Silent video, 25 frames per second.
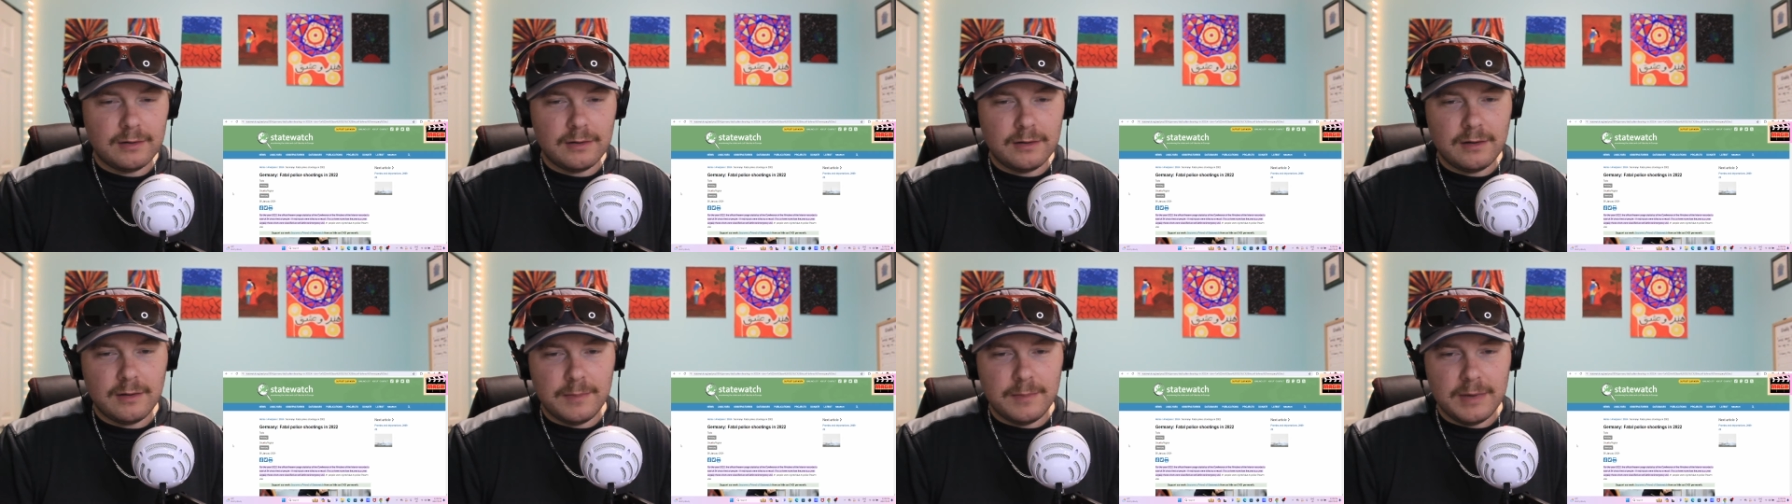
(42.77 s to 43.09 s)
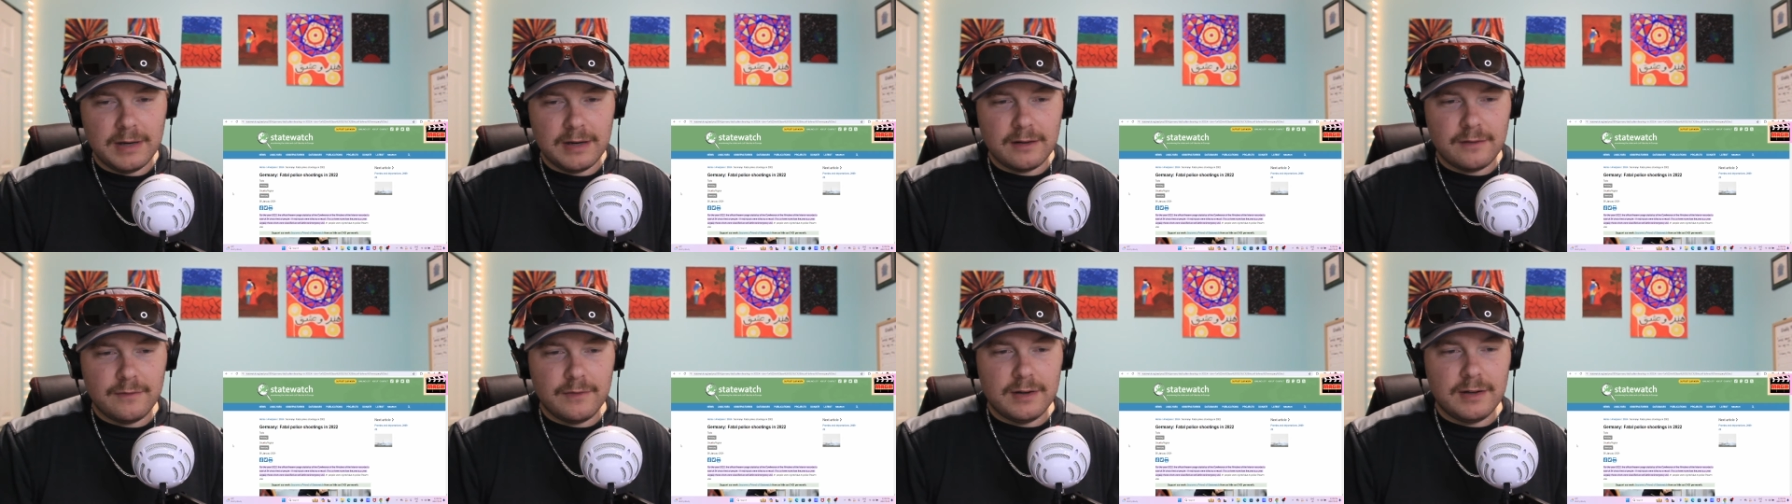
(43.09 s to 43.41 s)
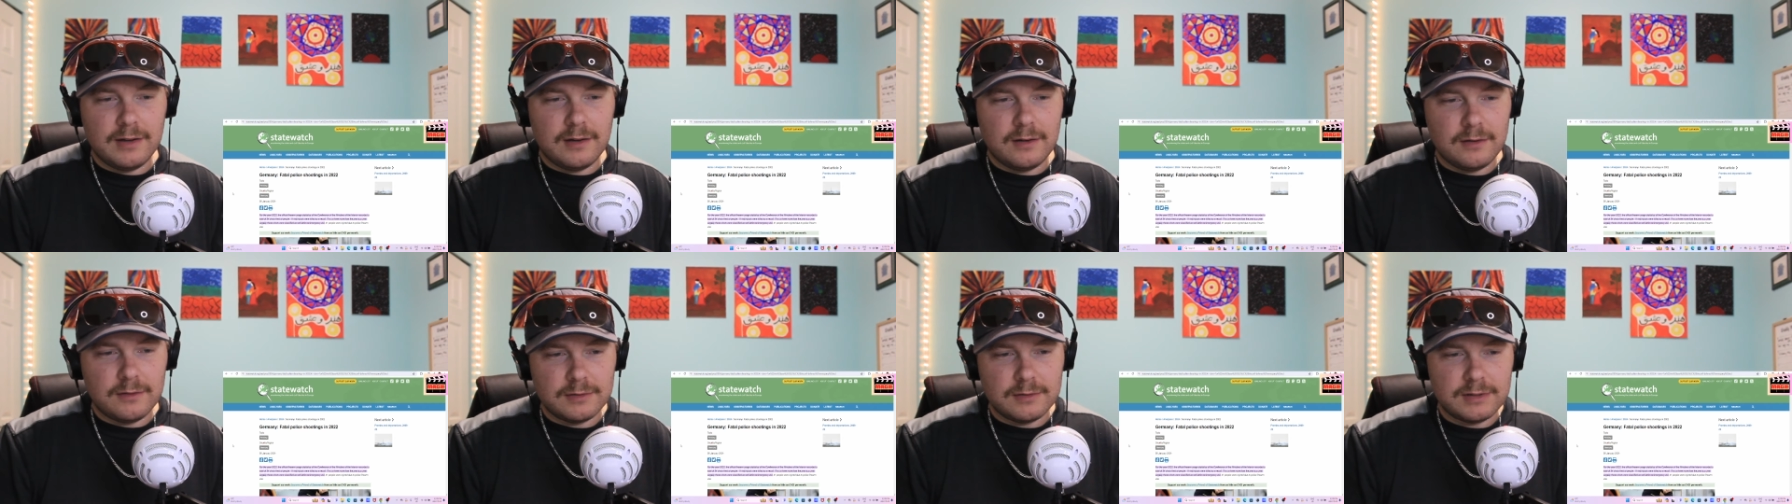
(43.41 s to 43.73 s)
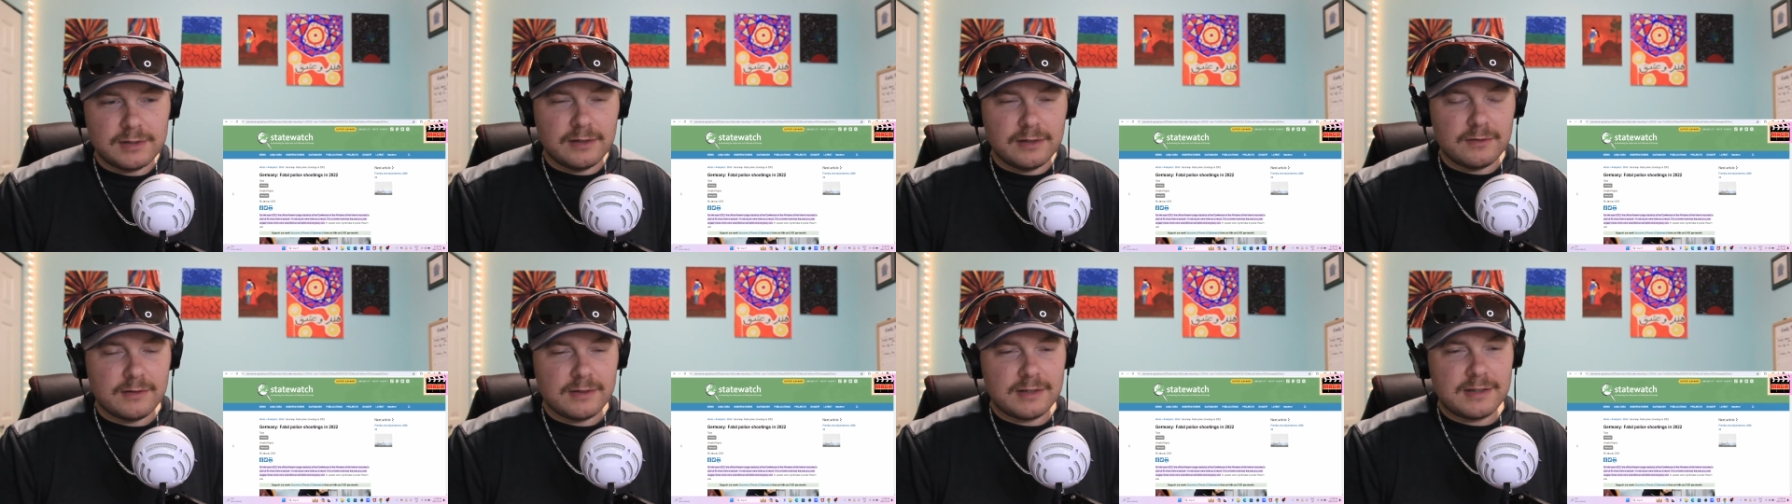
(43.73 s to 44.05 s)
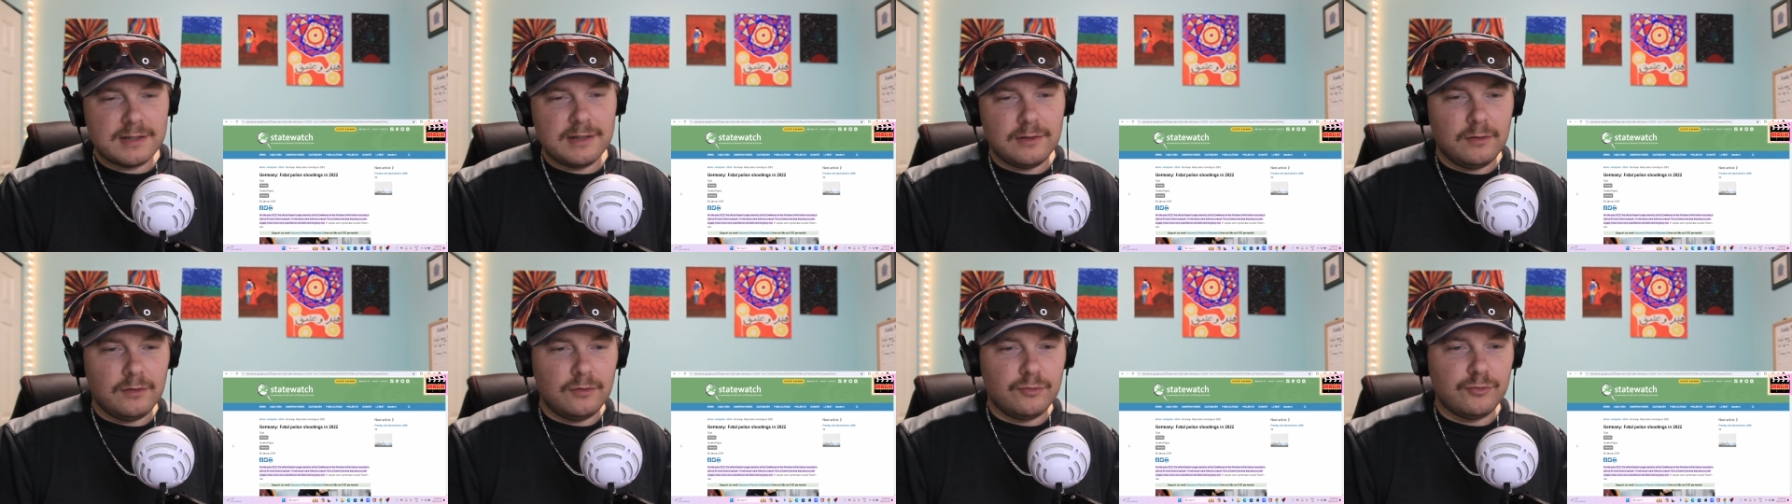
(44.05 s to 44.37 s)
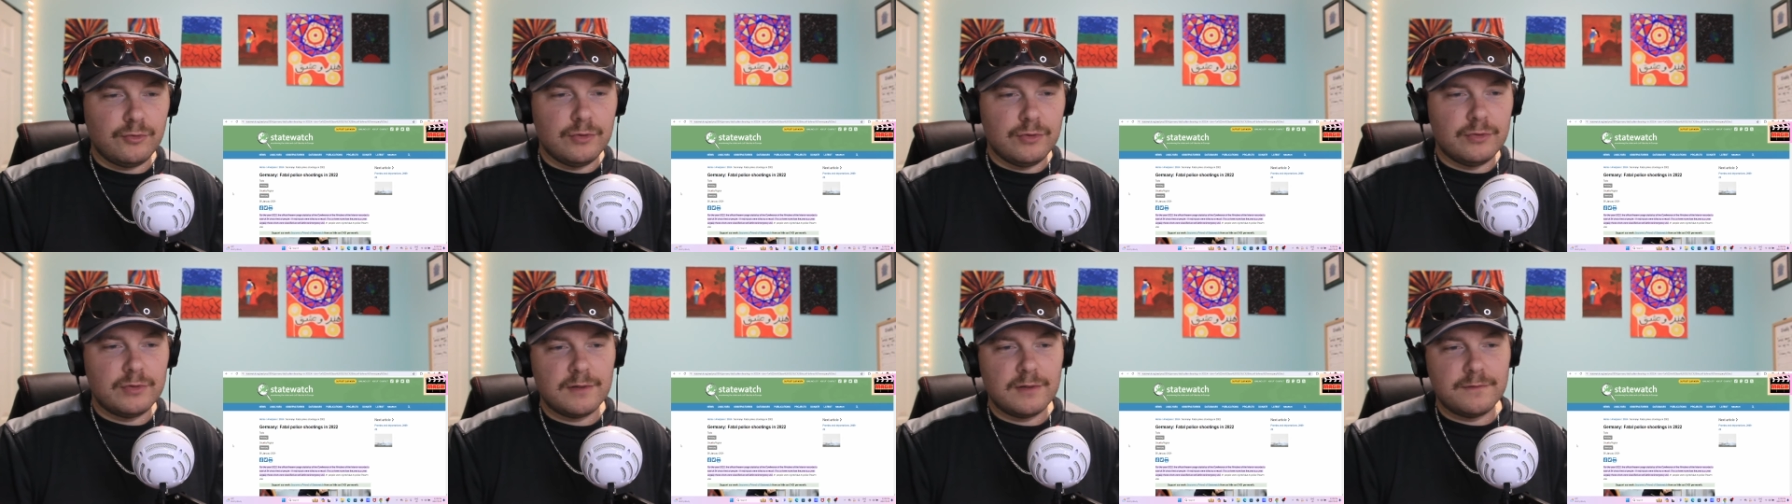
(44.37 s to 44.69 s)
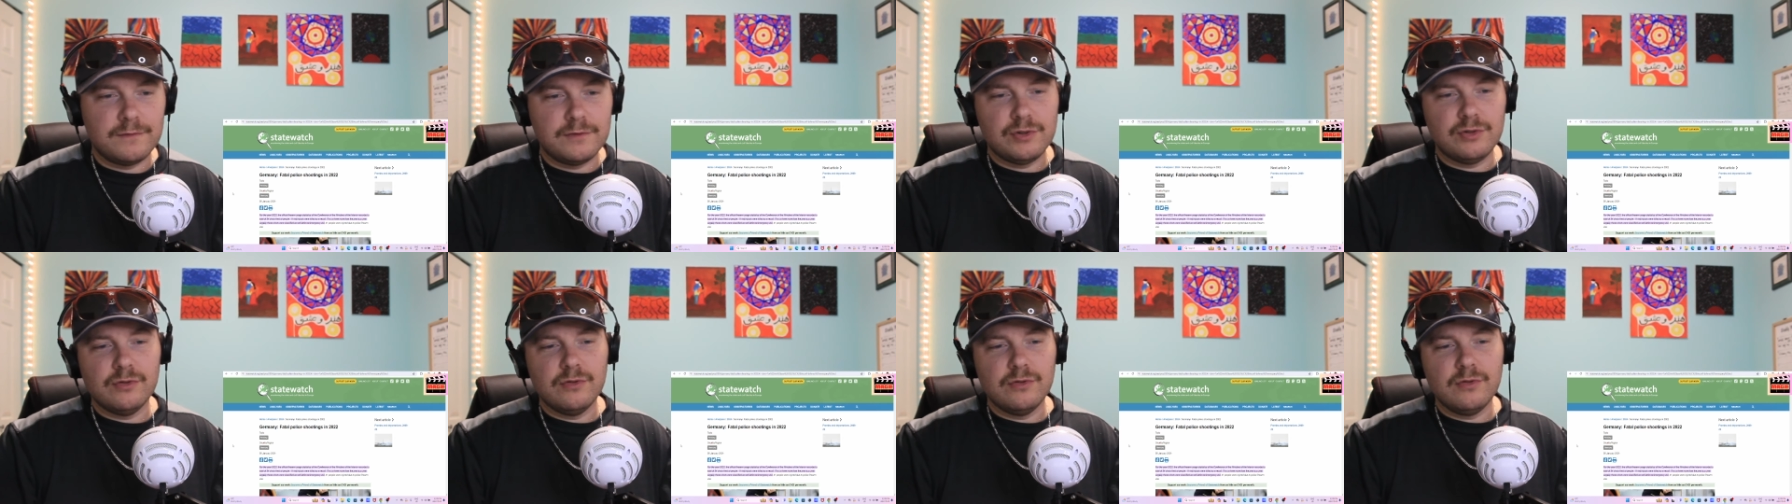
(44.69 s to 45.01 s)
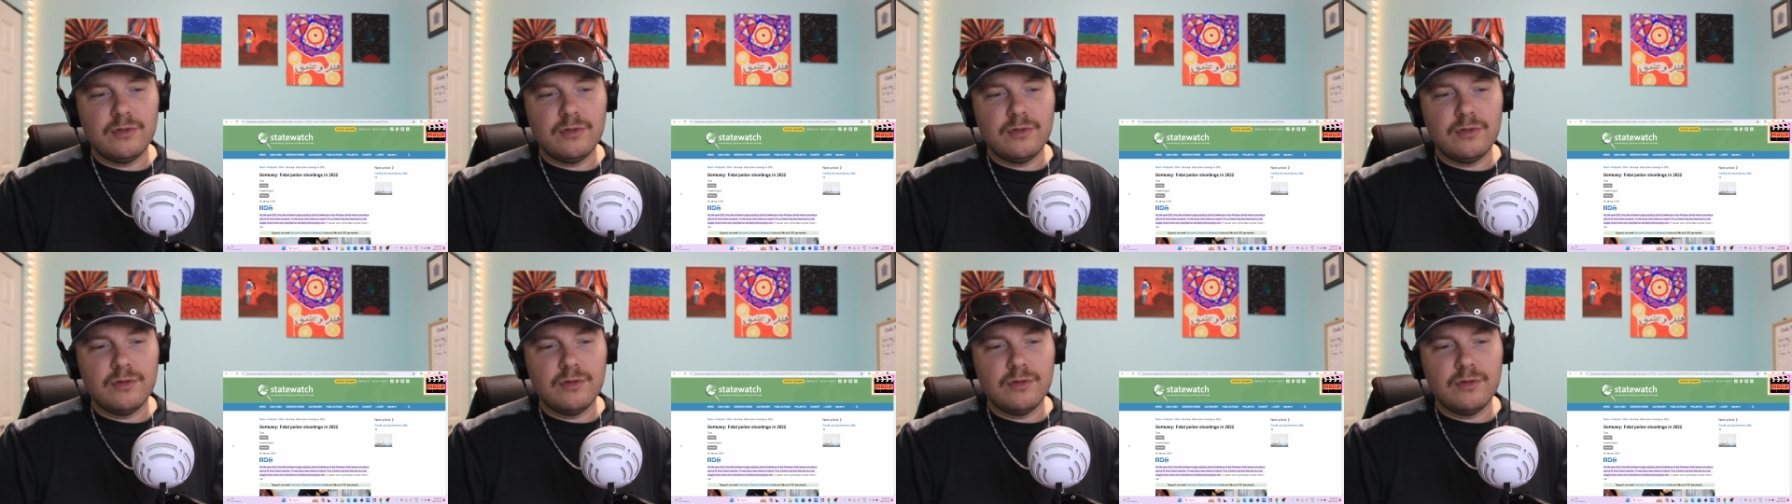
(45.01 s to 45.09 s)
comedic videos, there's still roots of truth.